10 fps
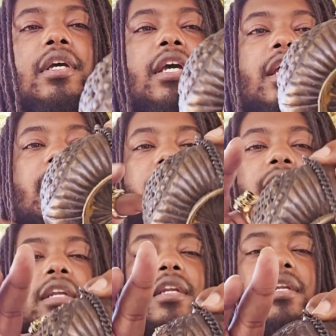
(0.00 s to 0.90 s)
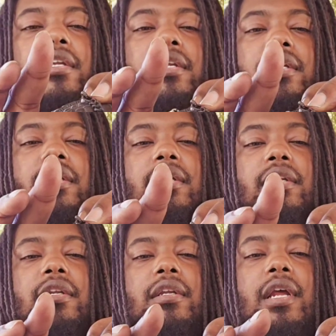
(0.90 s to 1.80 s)
And
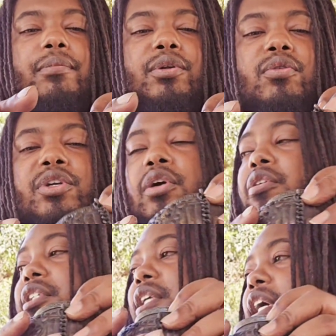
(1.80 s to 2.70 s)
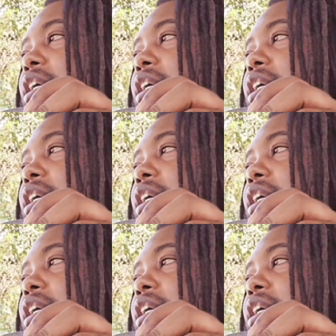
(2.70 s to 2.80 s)
I'm going to do a yoga stance